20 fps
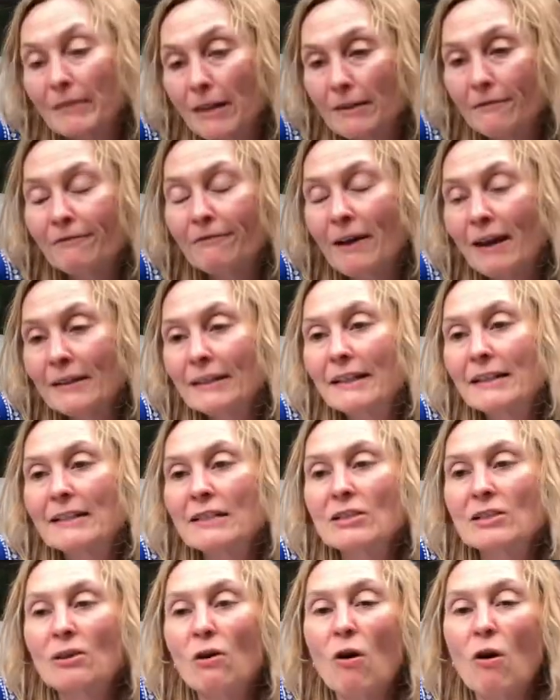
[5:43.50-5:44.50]
The fact that
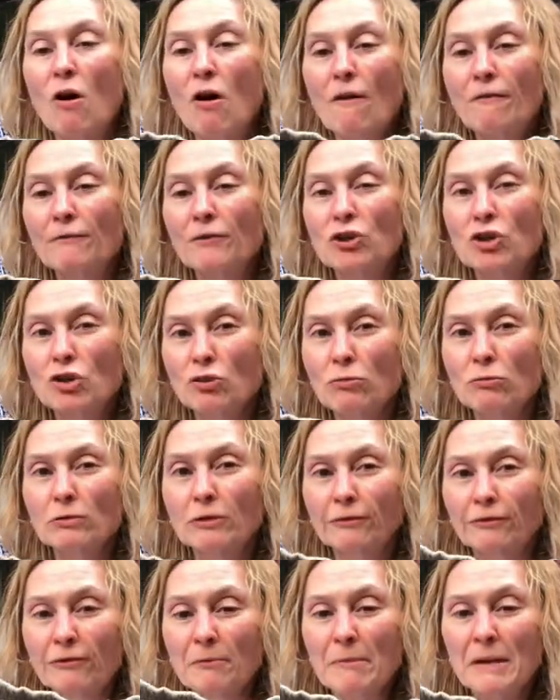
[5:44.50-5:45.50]
it's an off the
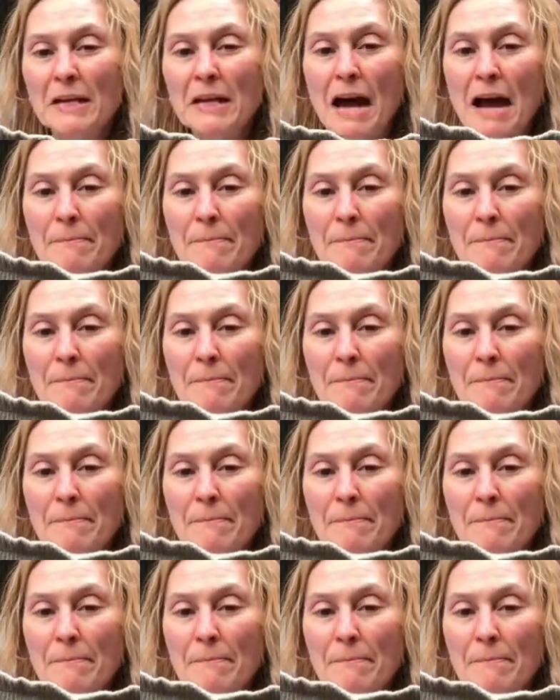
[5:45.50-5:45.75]
shoulder for me,